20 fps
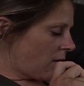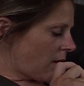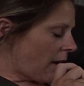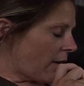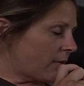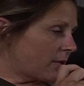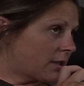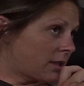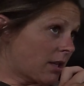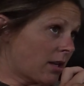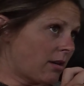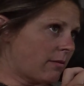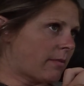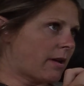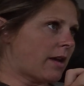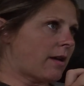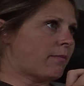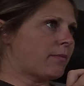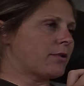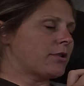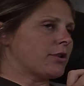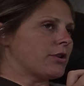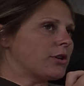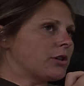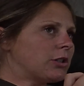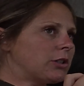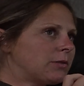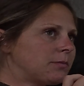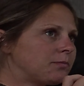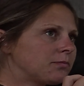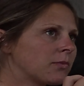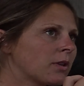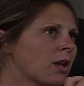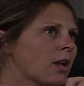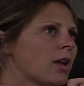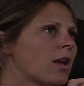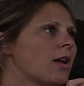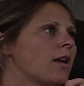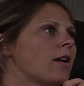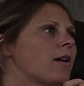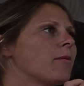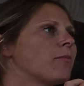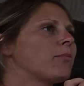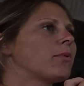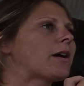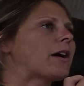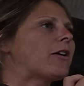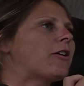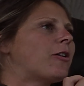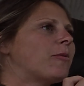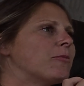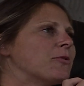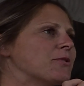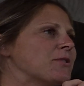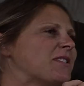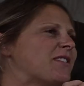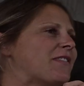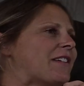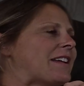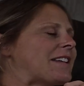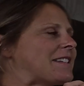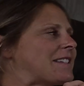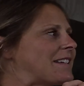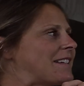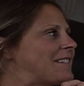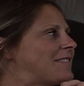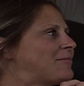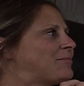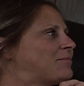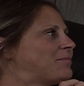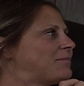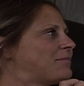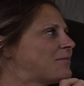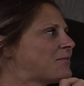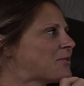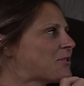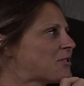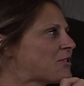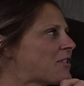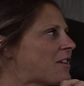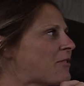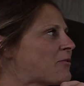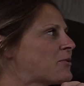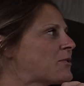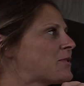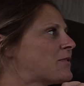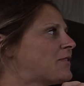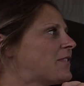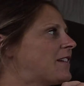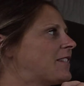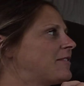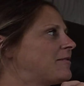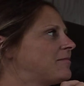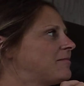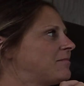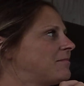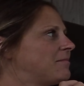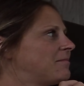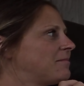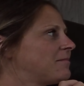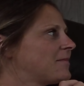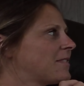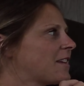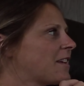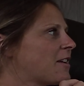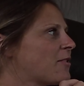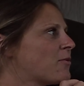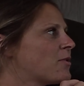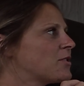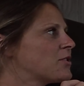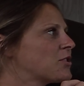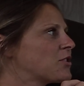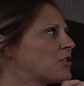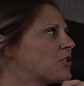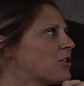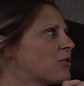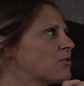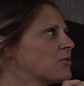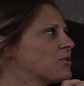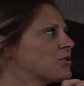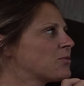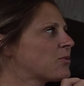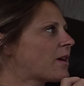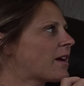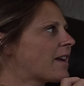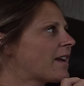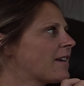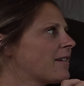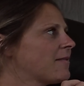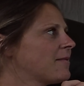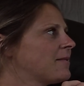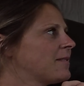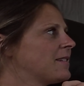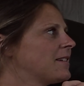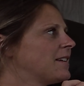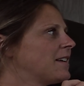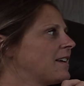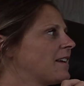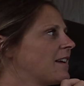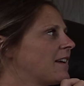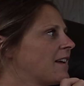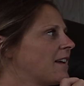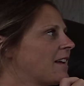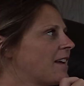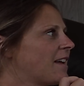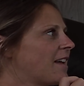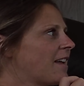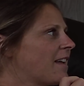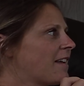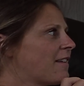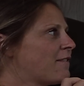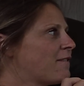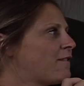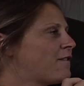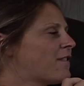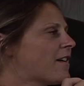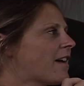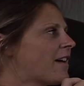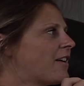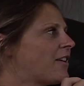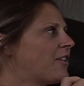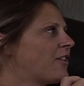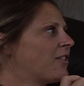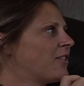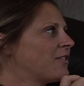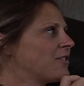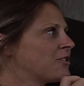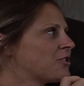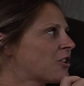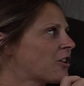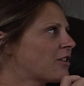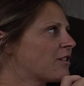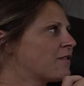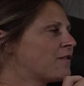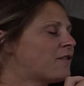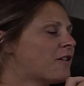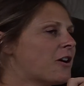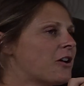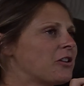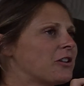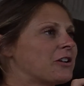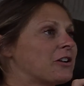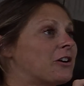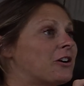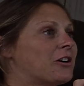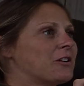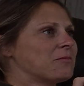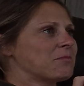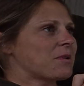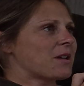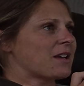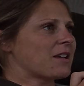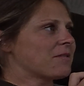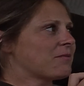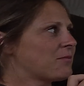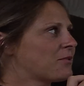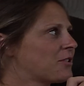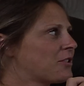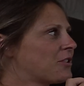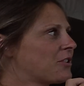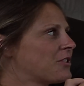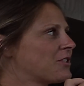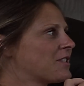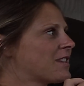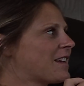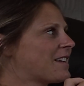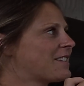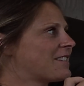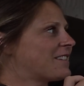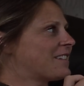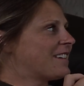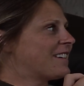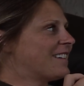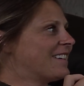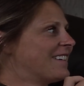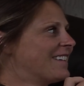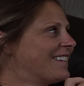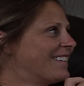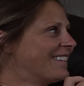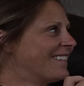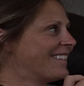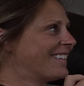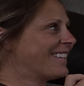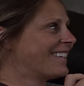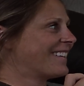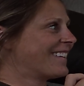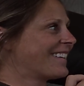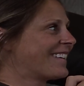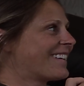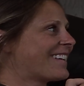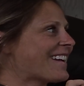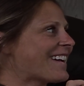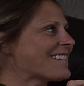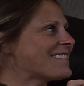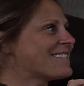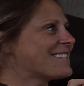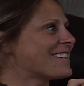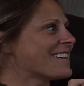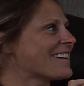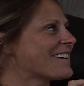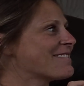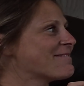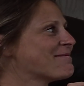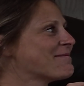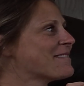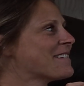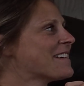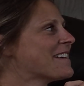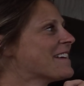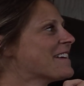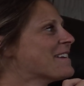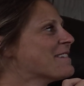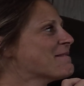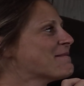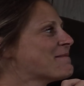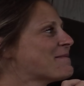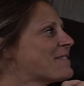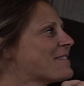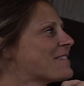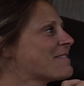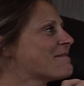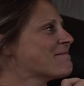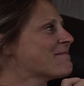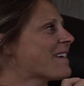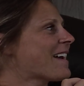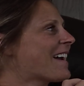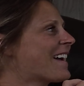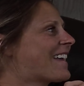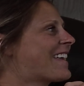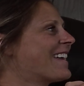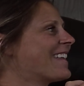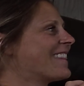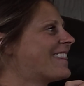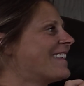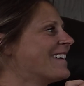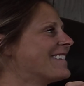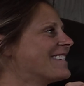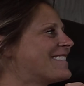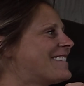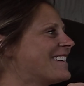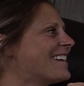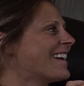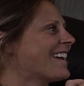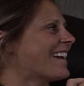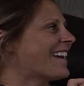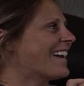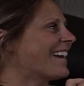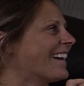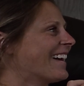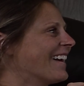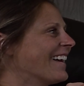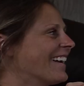I was getting my epidural, Brett almost fainted. So that was fun. He was ghost white and started falling on me. The nurse had to catch him, put him back in the chair.